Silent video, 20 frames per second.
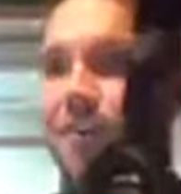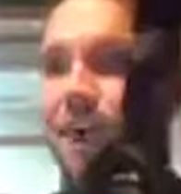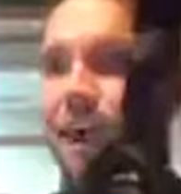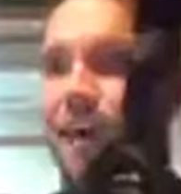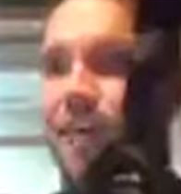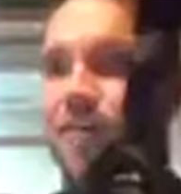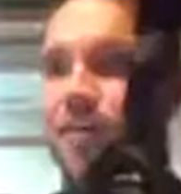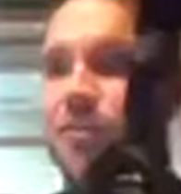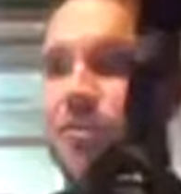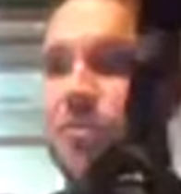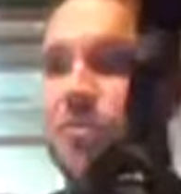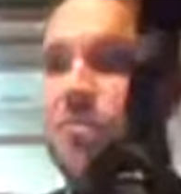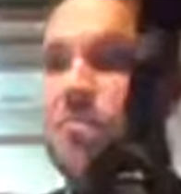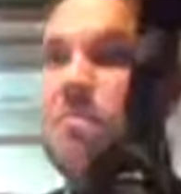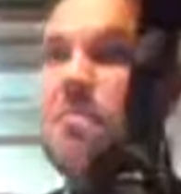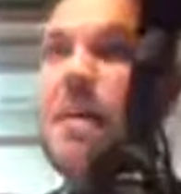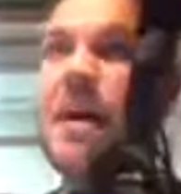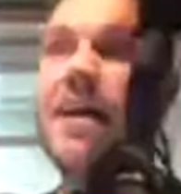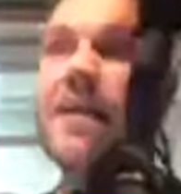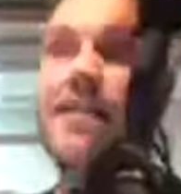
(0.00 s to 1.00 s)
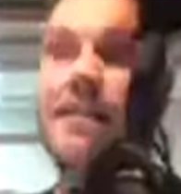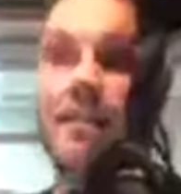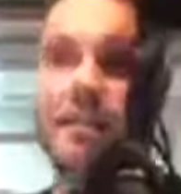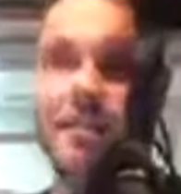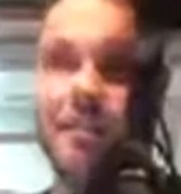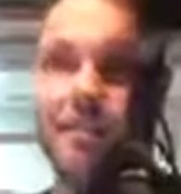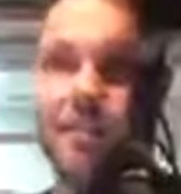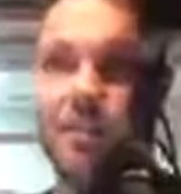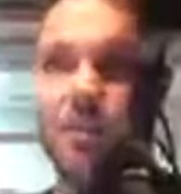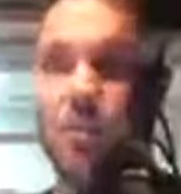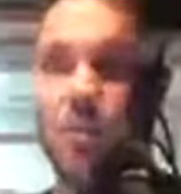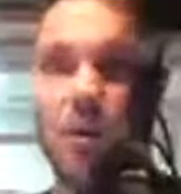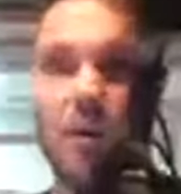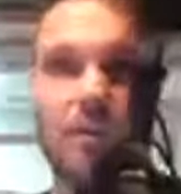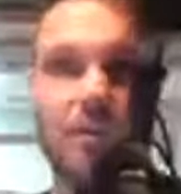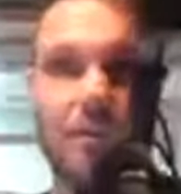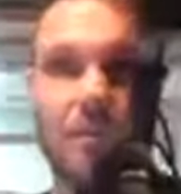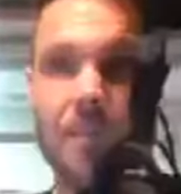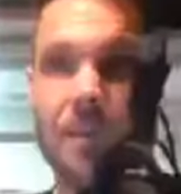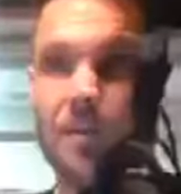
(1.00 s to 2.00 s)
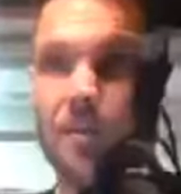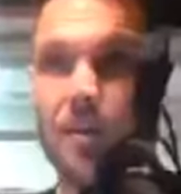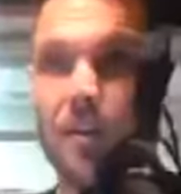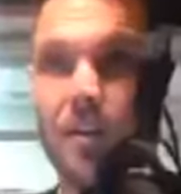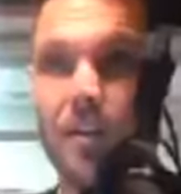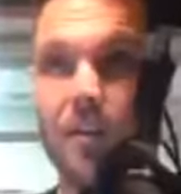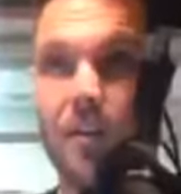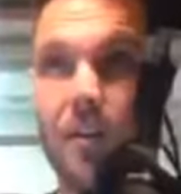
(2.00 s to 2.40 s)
have you meant you wanted to meet with,